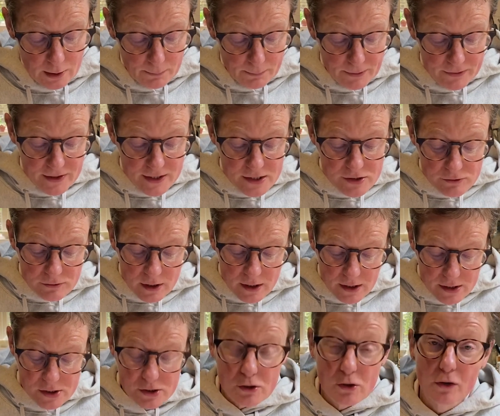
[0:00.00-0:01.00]
But the
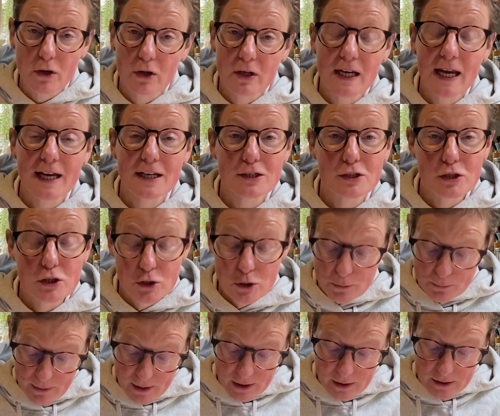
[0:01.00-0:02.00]
Israelite song only had two
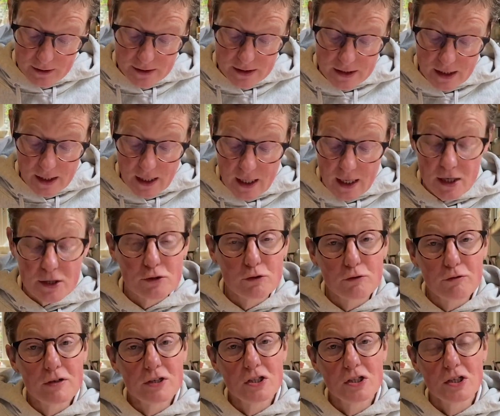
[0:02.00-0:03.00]
parts. As
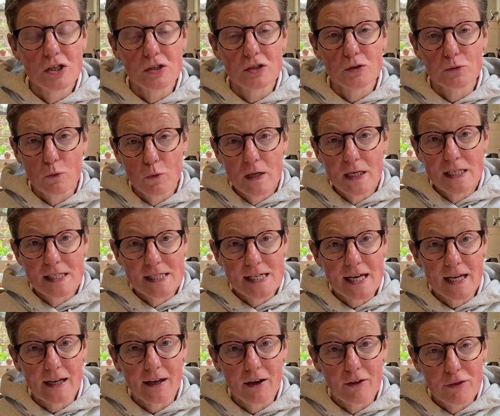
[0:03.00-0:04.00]
Christians, we
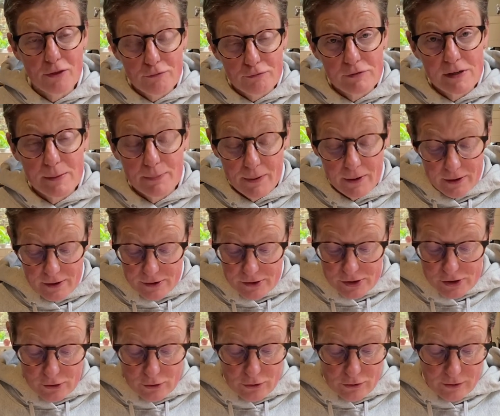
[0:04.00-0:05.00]
sing a three part
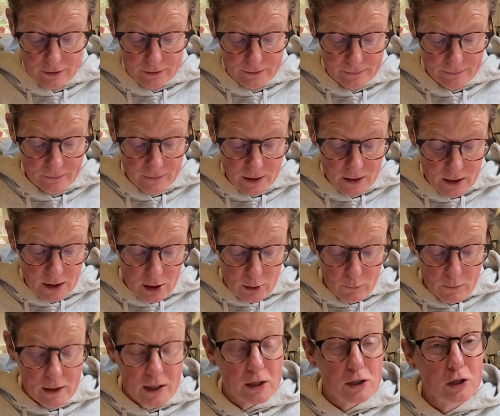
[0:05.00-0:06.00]
song.
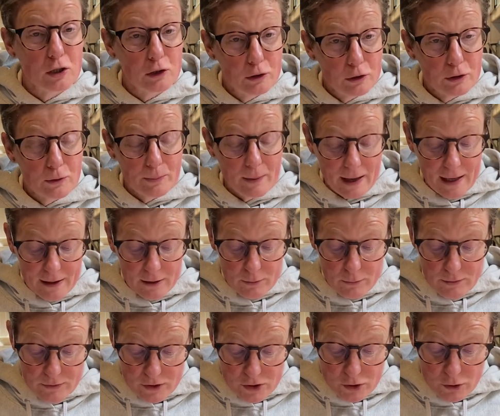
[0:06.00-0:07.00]
We can look back
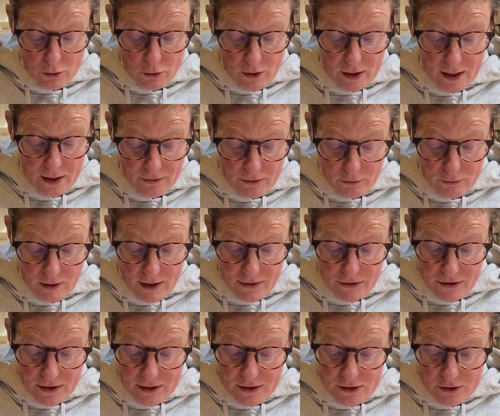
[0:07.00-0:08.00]
with joy at the great
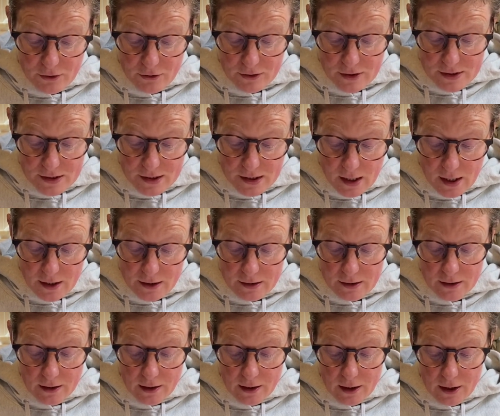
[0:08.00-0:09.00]
things God has done,
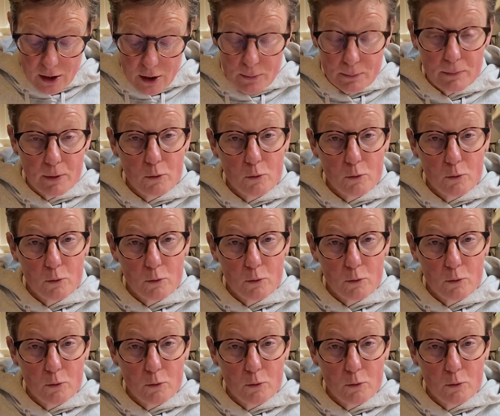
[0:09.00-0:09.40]
but